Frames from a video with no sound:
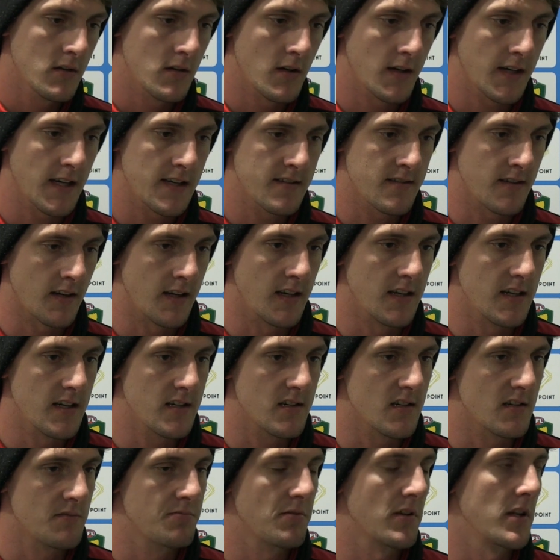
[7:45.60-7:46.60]
I guess the
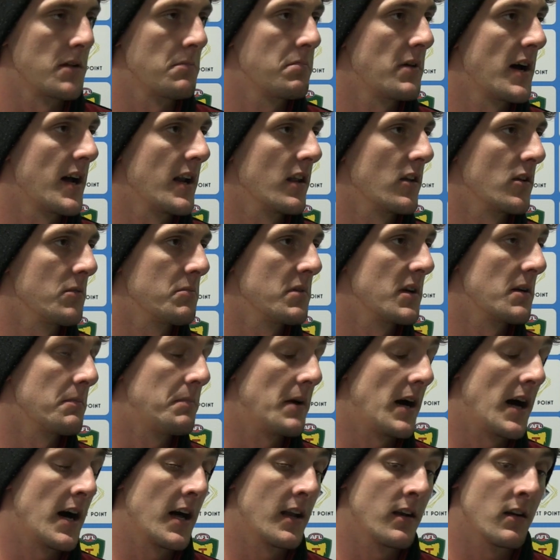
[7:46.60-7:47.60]
conditions probably played a little bit of
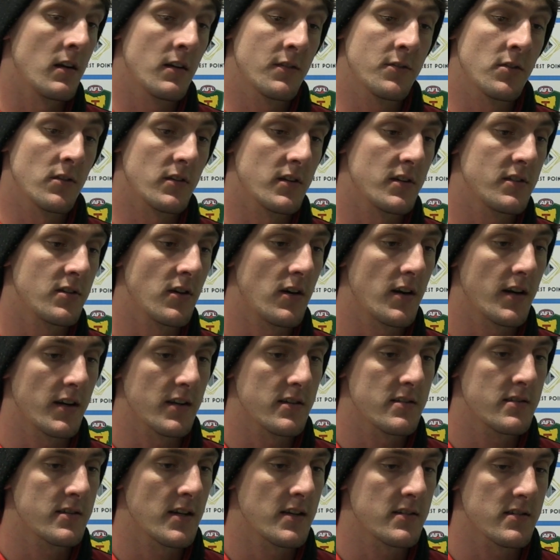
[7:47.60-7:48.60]
part, and I thought the
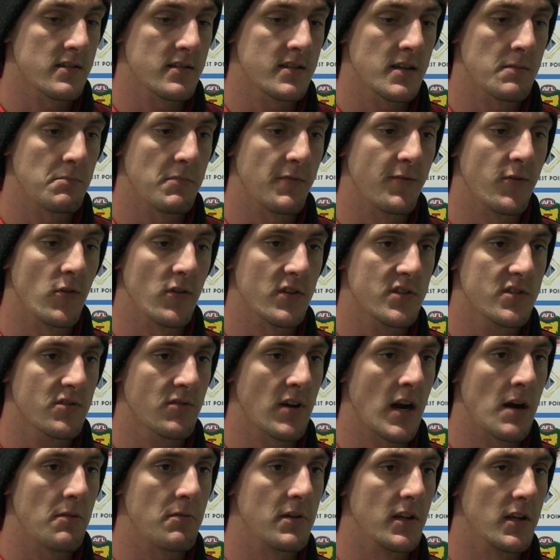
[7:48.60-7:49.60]
Tigers, as I said before,
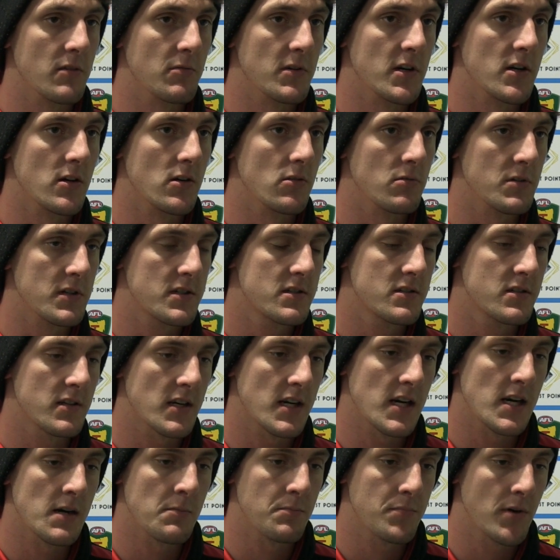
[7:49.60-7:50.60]
scrapped really well, which
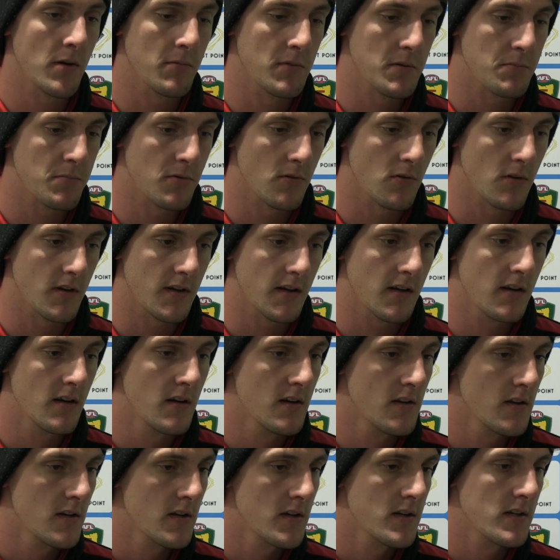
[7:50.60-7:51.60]
probably brought it
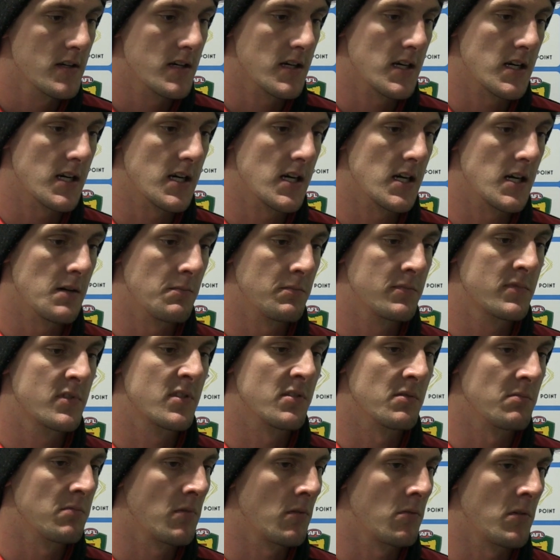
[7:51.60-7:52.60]

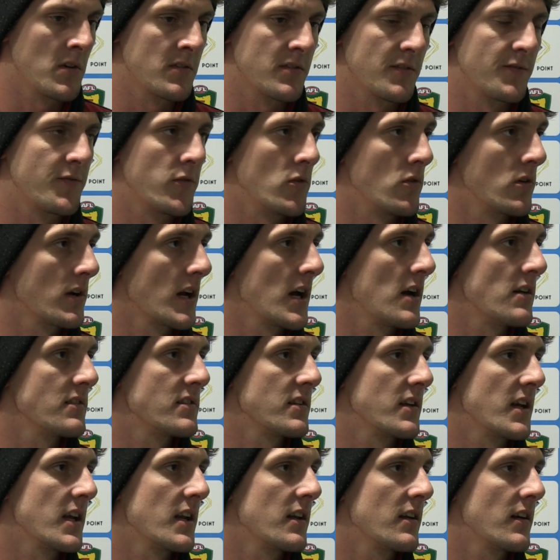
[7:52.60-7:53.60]
to, it wasn't 4
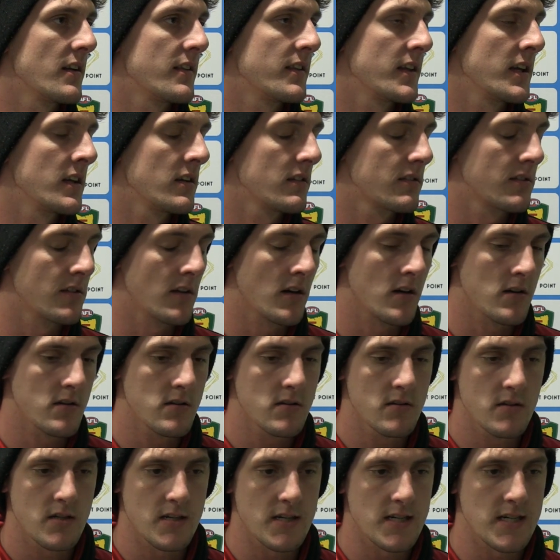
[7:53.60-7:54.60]
goals in the end, I think.
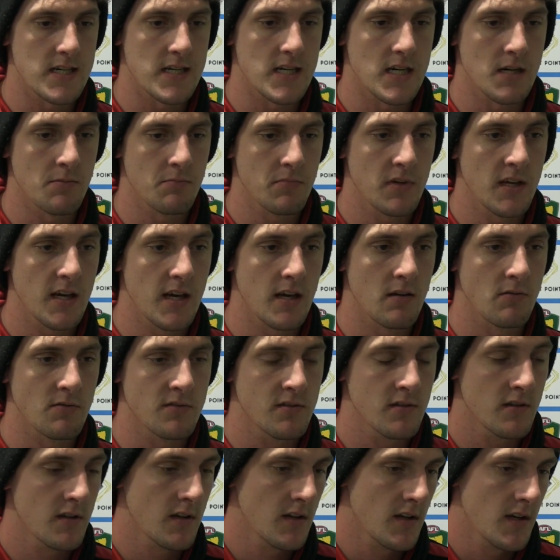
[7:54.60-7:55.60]
So,
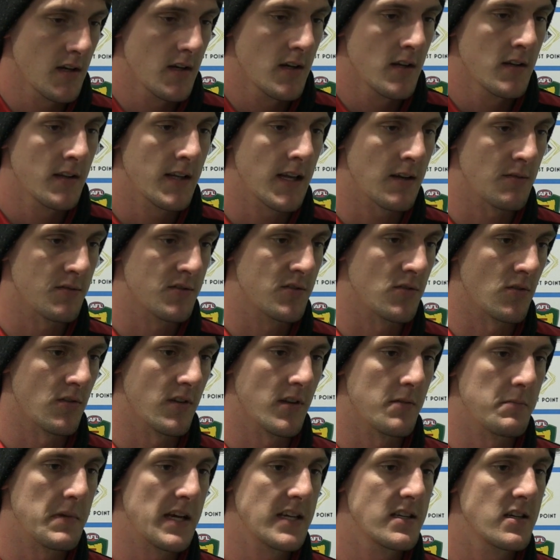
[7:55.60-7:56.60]
that was sort
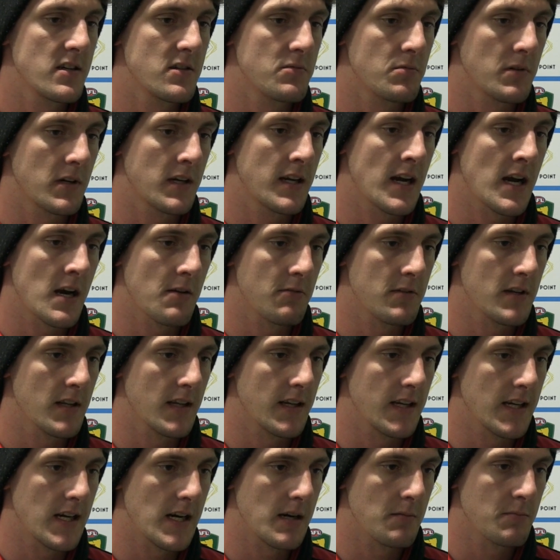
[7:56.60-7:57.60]
of the message. We can't
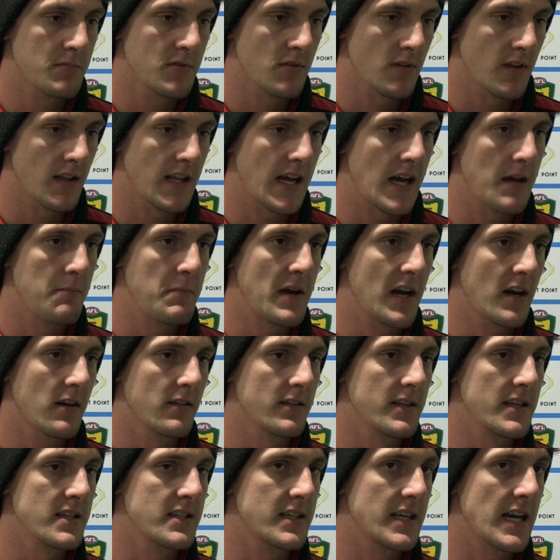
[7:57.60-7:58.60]
really sort of lay back
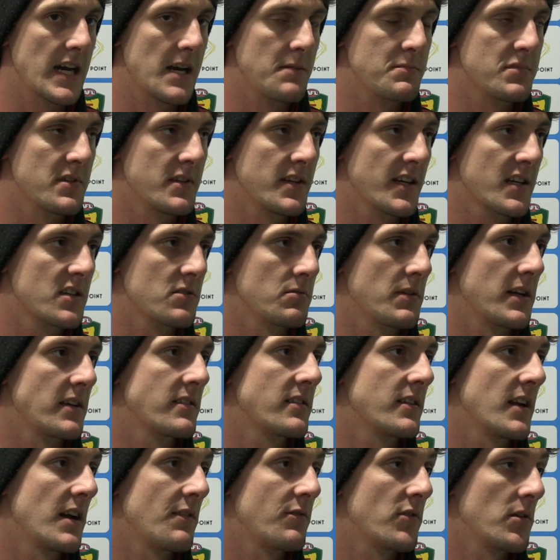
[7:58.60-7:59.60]
on these games, and next
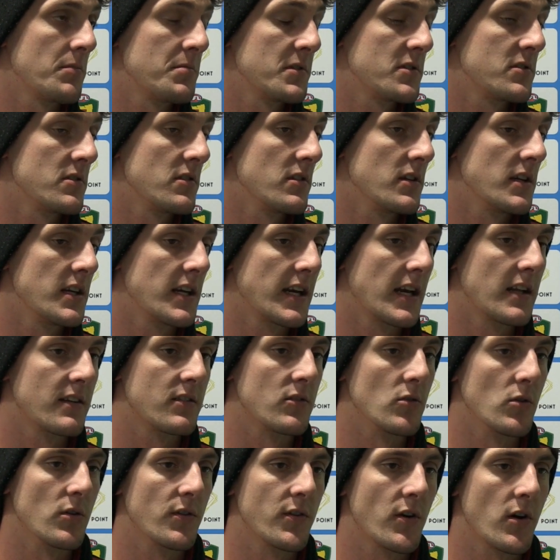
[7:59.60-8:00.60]
week's another opportunity
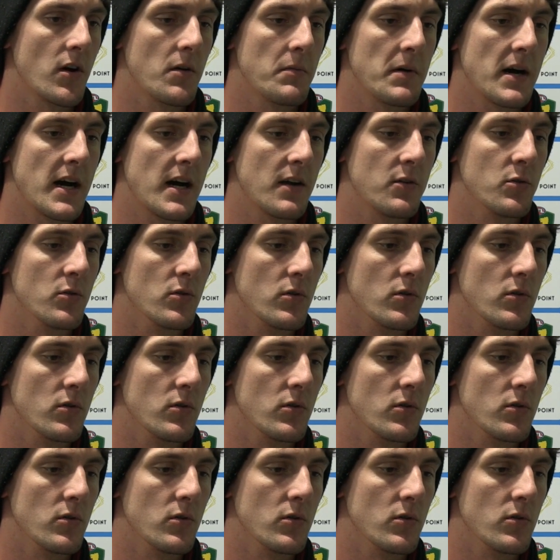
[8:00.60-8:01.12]
against North Hobart,